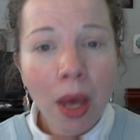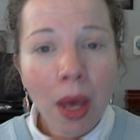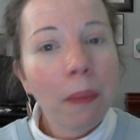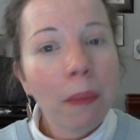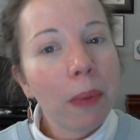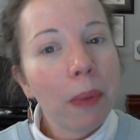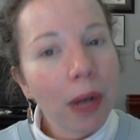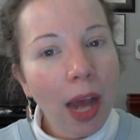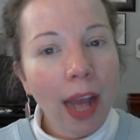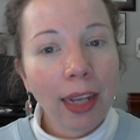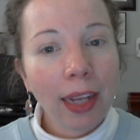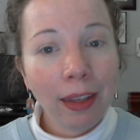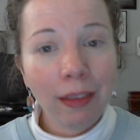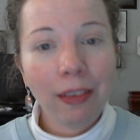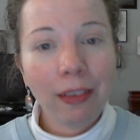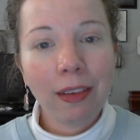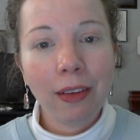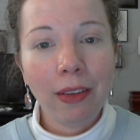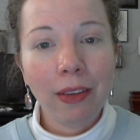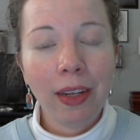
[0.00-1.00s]
but I
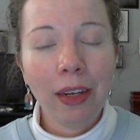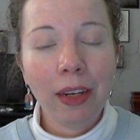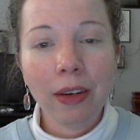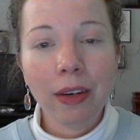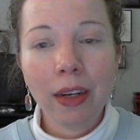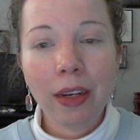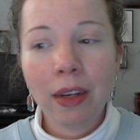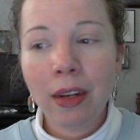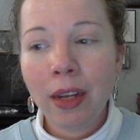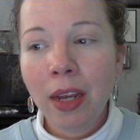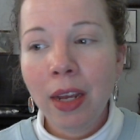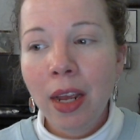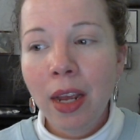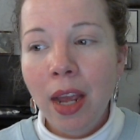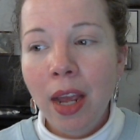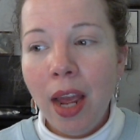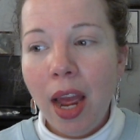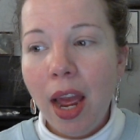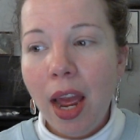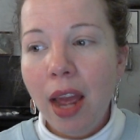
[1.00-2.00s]
can still hear it.
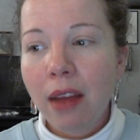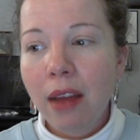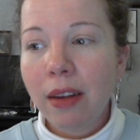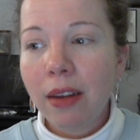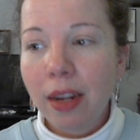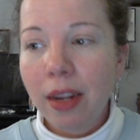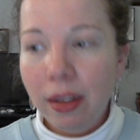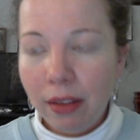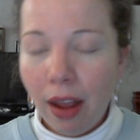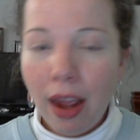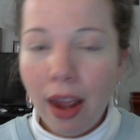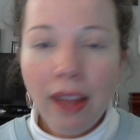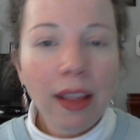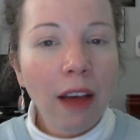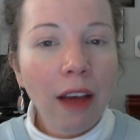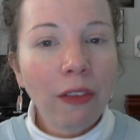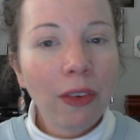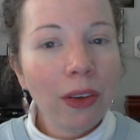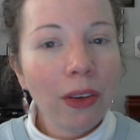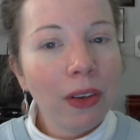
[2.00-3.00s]
And it's eye
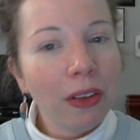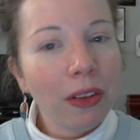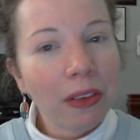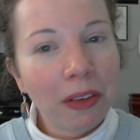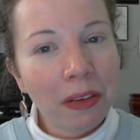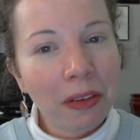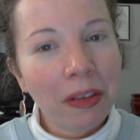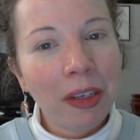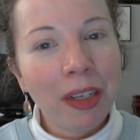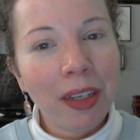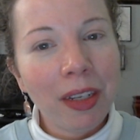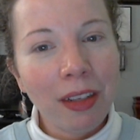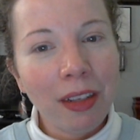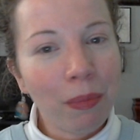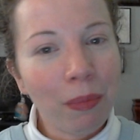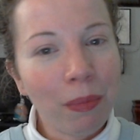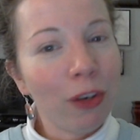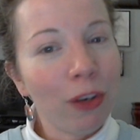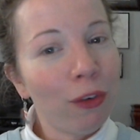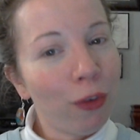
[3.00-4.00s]
level. It's
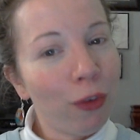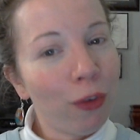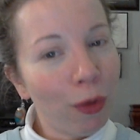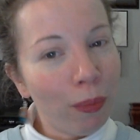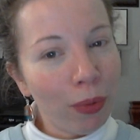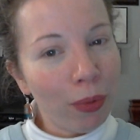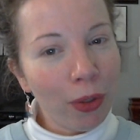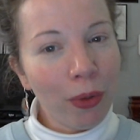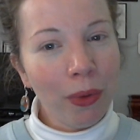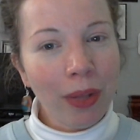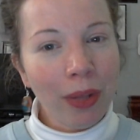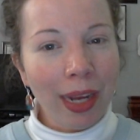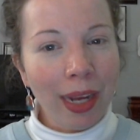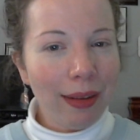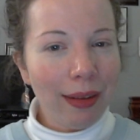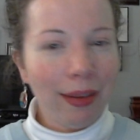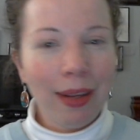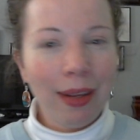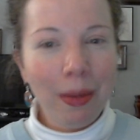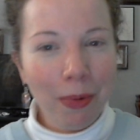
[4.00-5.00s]
a beautiful blue
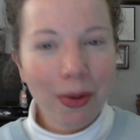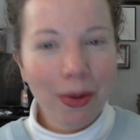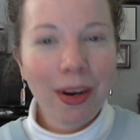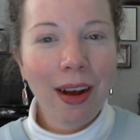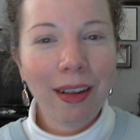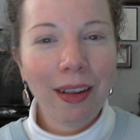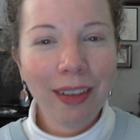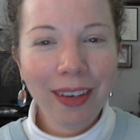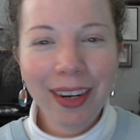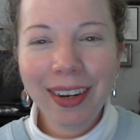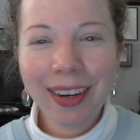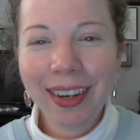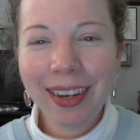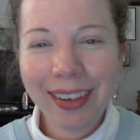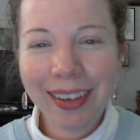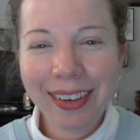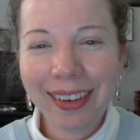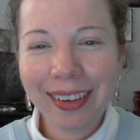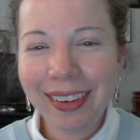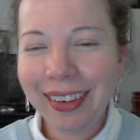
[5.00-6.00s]
lightsaber color,
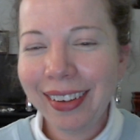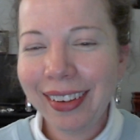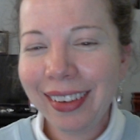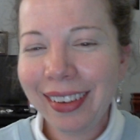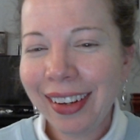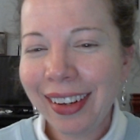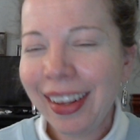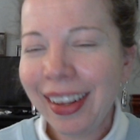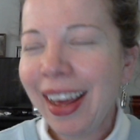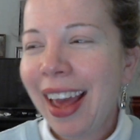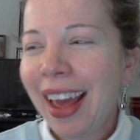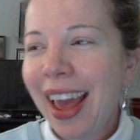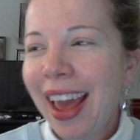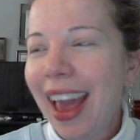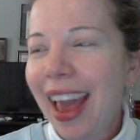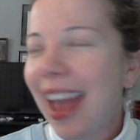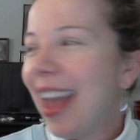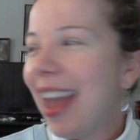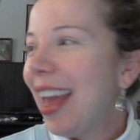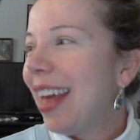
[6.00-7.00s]

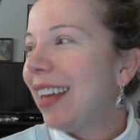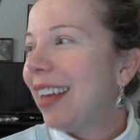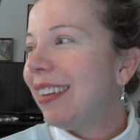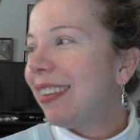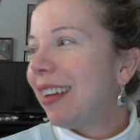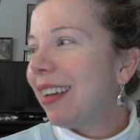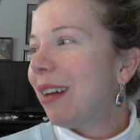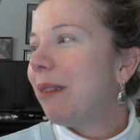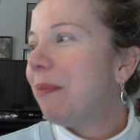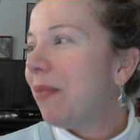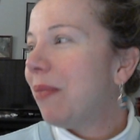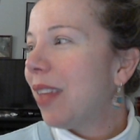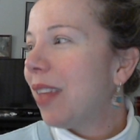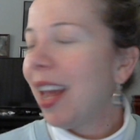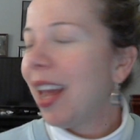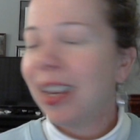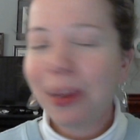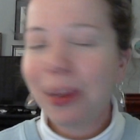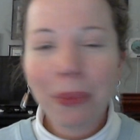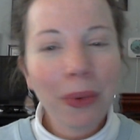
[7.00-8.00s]
and
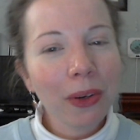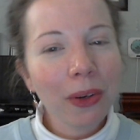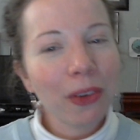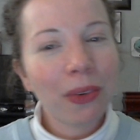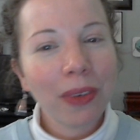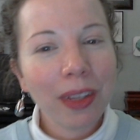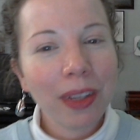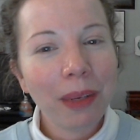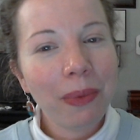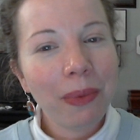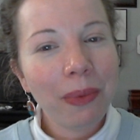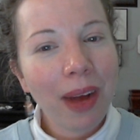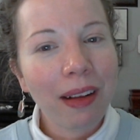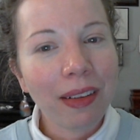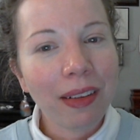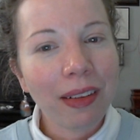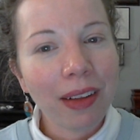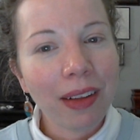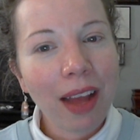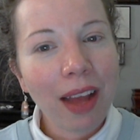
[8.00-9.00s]
it works really
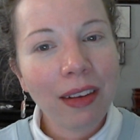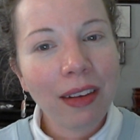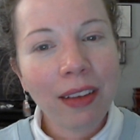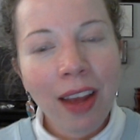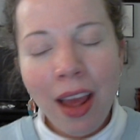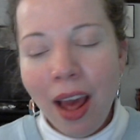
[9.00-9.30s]
well. And